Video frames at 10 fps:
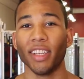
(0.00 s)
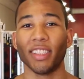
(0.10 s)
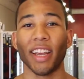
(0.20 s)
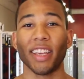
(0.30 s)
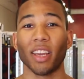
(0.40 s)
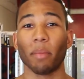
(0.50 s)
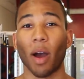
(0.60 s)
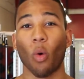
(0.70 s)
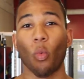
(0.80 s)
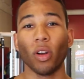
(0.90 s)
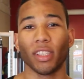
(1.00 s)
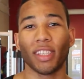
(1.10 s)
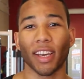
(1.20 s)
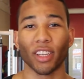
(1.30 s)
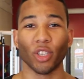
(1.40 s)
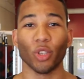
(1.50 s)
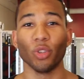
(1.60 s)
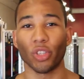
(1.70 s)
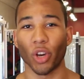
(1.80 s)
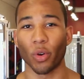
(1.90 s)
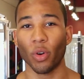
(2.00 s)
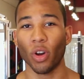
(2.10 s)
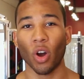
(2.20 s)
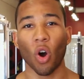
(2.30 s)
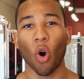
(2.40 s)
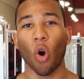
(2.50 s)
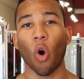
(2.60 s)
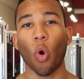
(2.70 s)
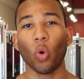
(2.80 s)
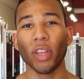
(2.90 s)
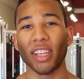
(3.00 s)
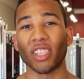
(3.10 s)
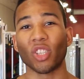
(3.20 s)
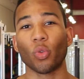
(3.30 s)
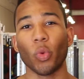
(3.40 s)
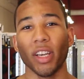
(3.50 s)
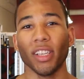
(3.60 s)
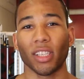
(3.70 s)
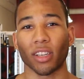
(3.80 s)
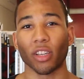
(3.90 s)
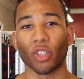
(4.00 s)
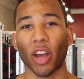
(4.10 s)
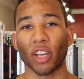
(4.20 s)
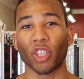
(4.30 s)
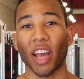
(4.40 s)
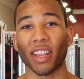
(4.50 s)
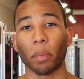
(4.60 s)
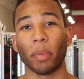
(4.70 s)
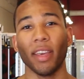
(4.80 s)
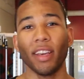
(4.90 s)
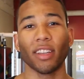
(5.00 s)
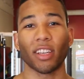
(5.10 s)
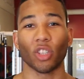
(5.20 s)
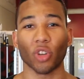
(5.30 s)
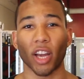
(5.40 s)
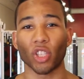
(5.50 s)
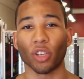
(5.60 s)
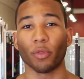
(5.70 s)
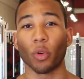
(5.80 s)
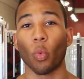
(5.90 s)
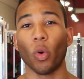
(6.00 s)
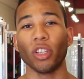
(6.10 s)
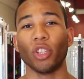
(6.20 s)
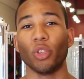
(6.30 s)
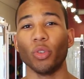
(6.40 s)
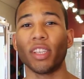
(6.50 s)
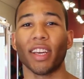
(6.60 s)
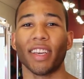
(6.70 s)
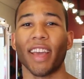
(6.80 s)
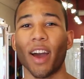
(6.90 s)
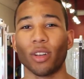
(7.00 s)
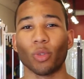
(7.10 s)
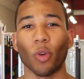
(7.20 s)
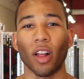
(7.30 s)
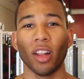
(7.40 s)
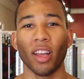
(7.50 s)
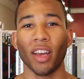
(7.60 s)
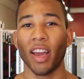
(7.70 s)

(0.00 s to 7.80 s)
taking about 1 second to do so. Hold and squeeze the contraction at the peak of the contraction for a 1 to 2 second count as well,